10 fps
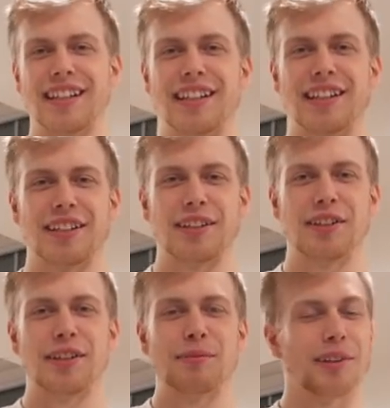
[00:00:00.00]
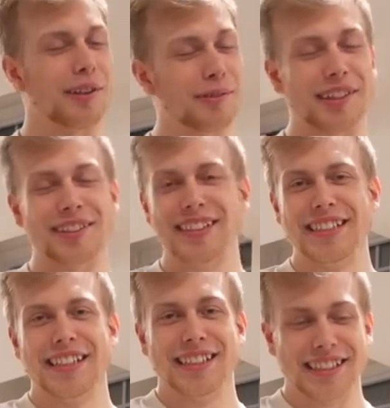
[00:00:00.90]
I, no, you, you like everything.
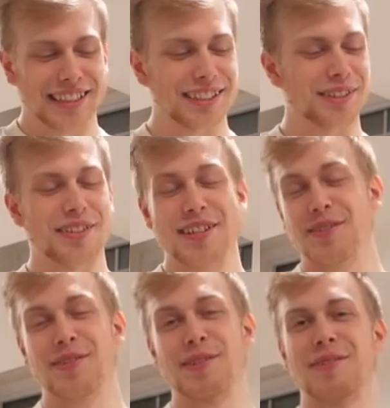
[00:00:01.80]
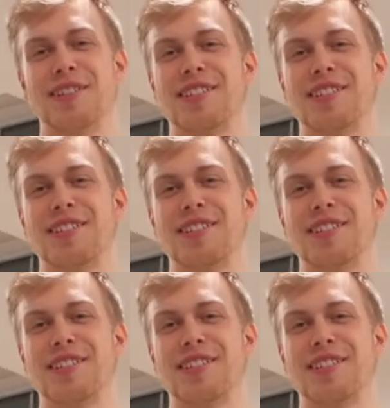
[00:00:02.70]
Well. Yeah, so thank you very much.